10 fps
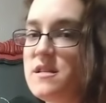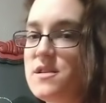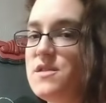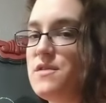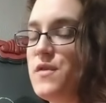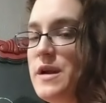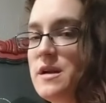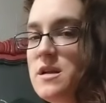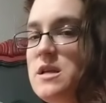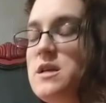a little different.
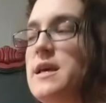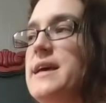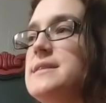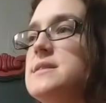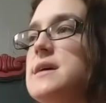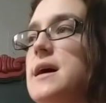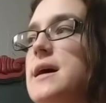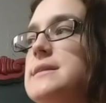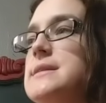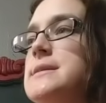It's
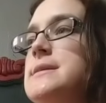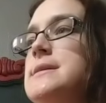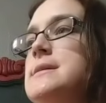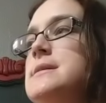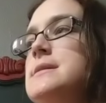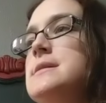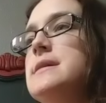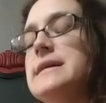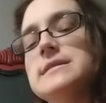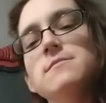
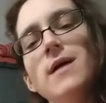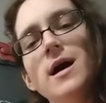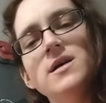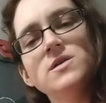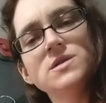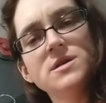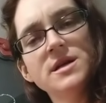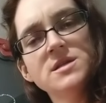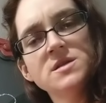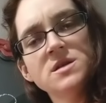a milder
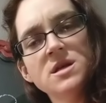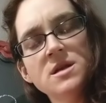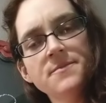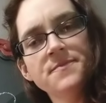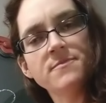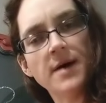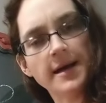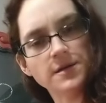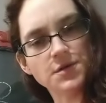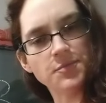insulin,
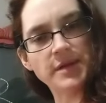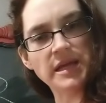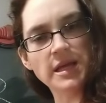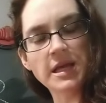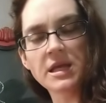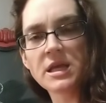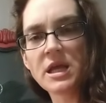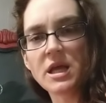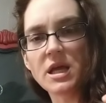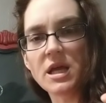milder peak.
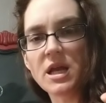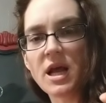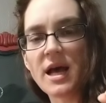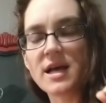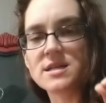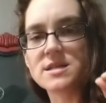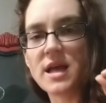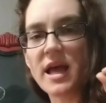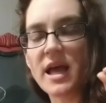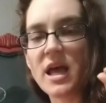It has
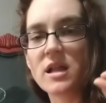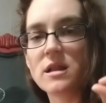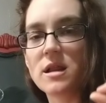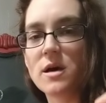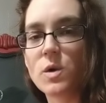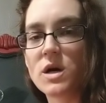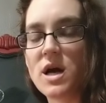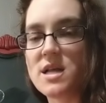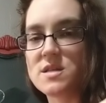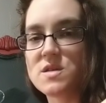a lower
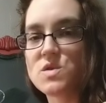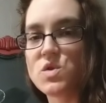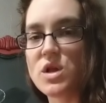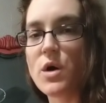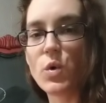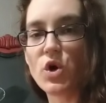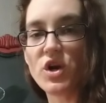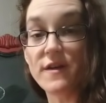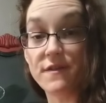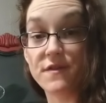and
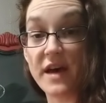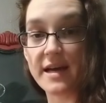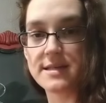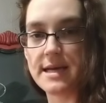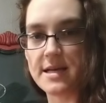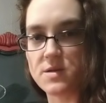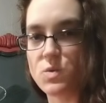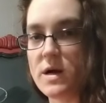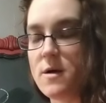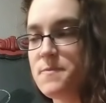slower effect as
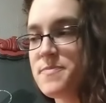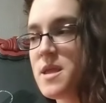well.